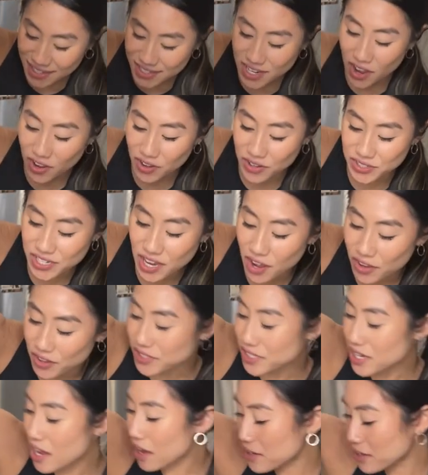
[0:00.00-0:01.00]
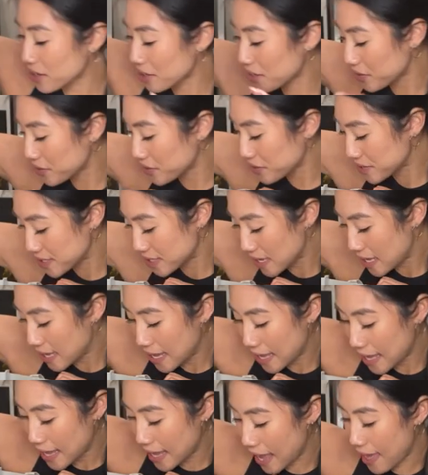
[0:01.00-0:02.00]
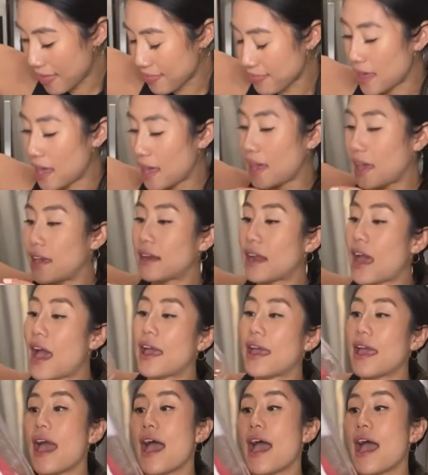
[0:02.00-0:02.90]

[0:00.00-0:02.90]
Tacos. And then I